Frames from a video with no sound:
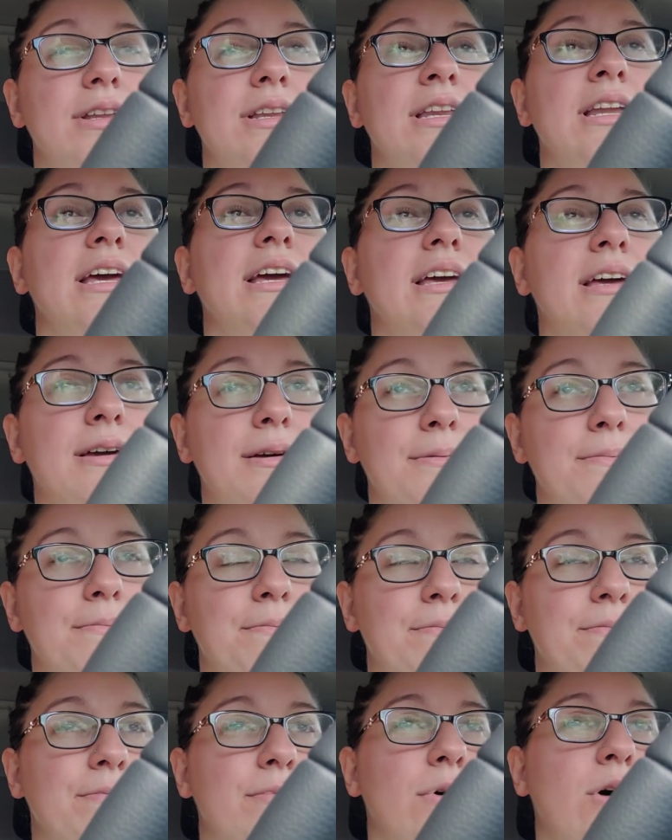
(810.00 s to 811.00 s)
Nick
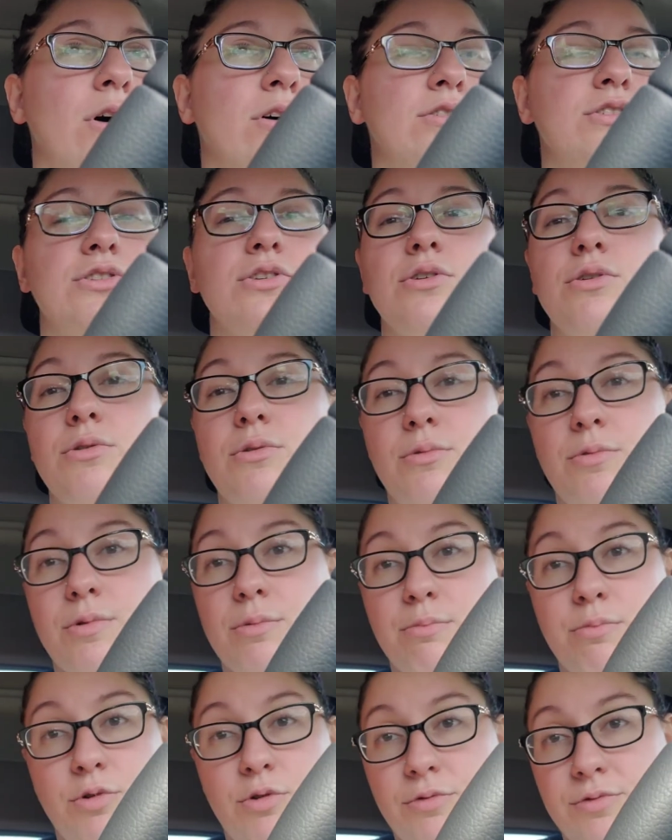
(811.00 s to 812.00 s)
also
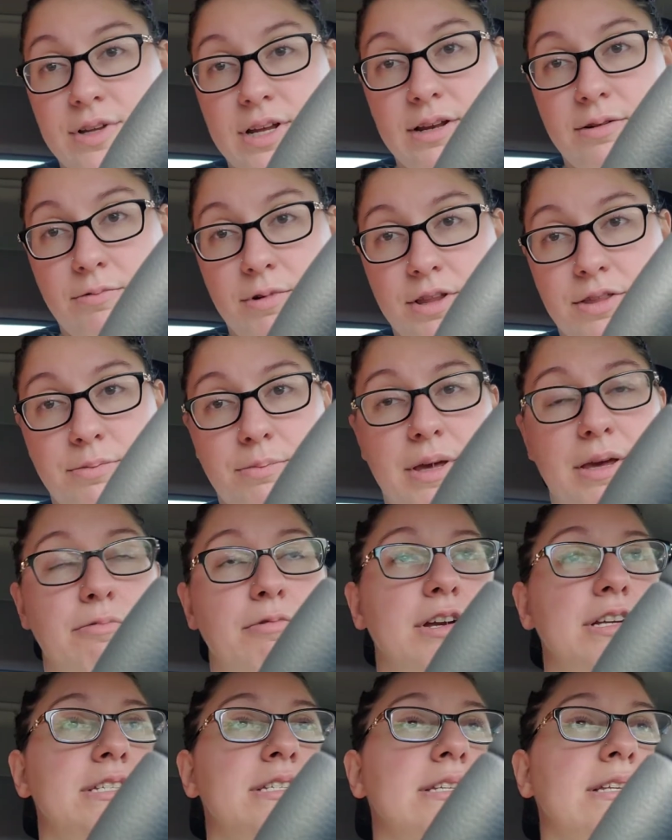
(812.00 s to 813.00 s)
moved in with me
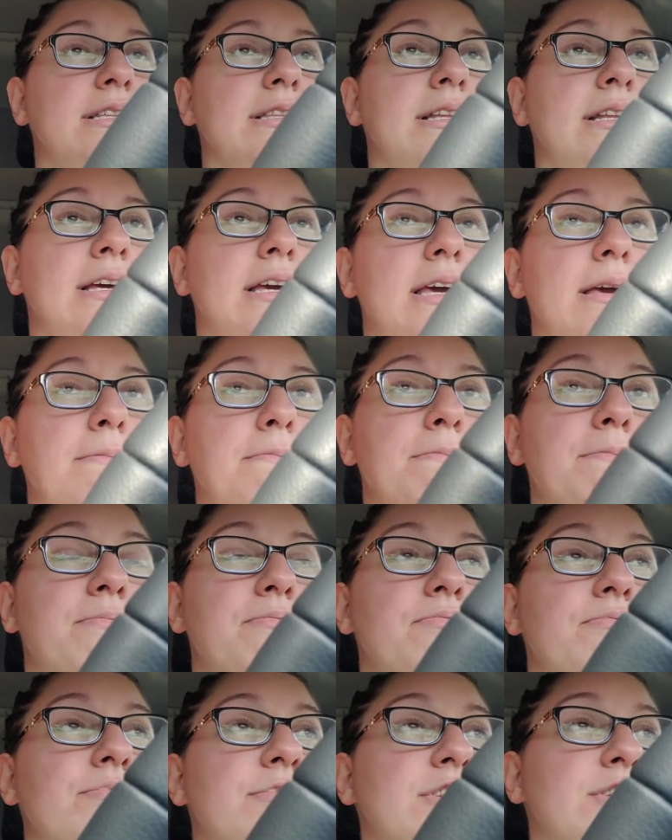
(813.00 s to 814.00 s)
recently,
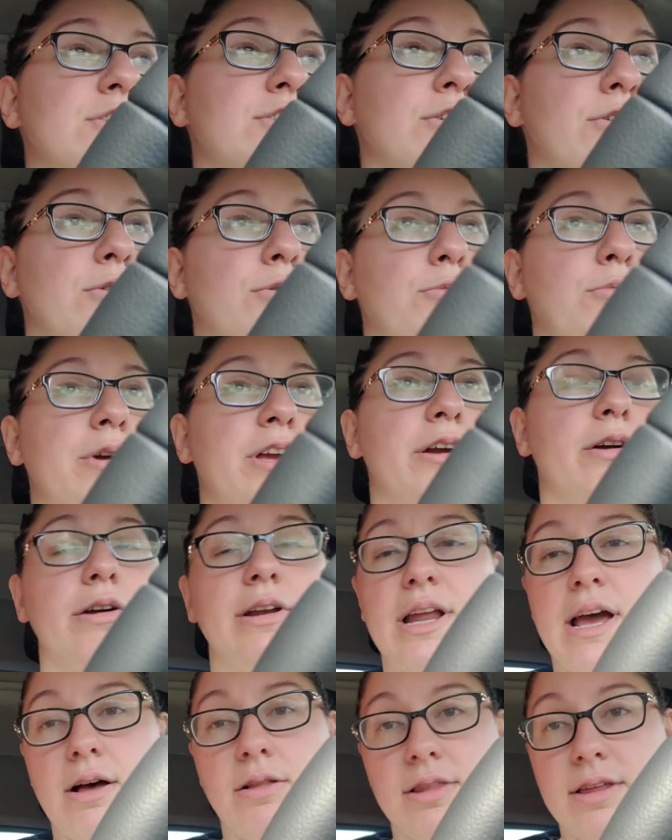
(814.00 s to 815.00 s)
so we are
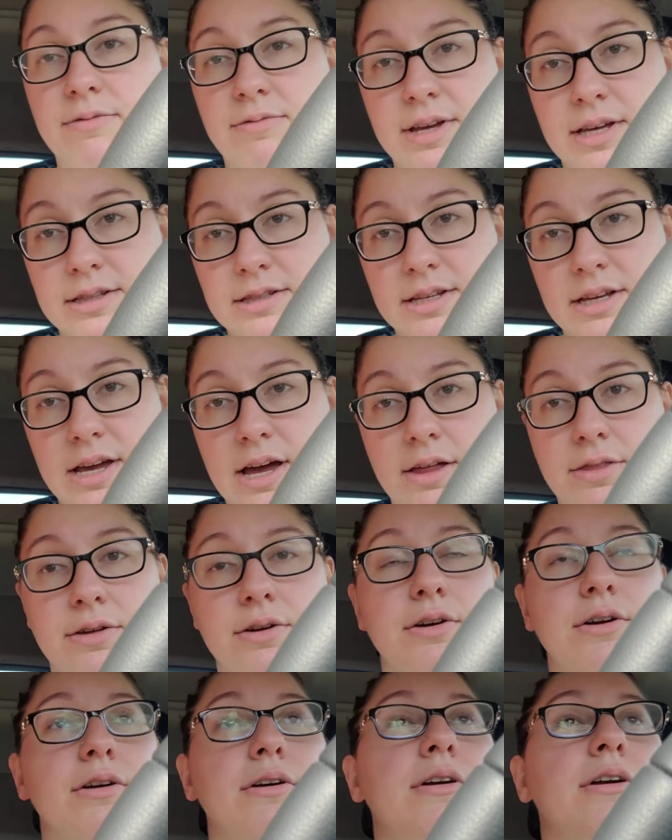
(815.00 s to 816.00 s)
now living
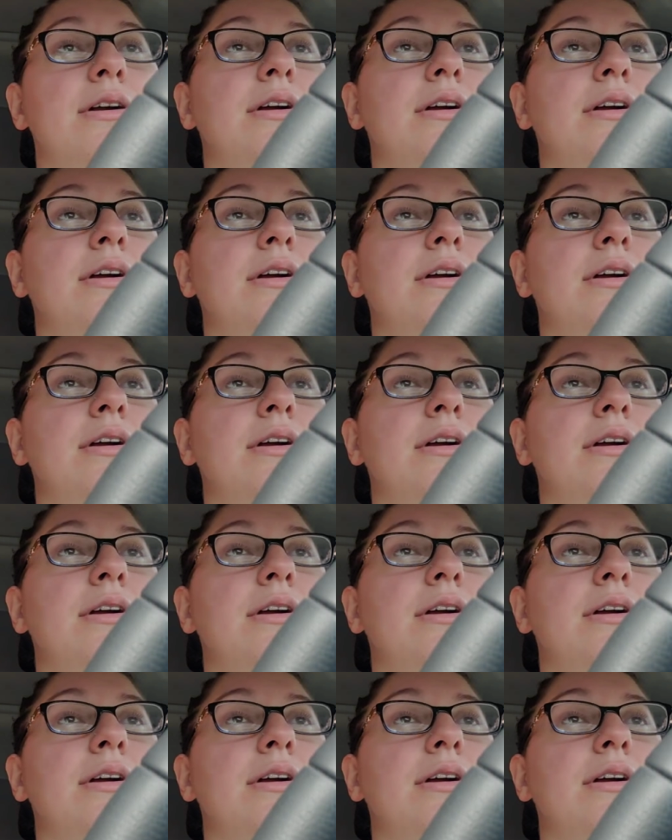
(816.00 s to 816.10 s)
together.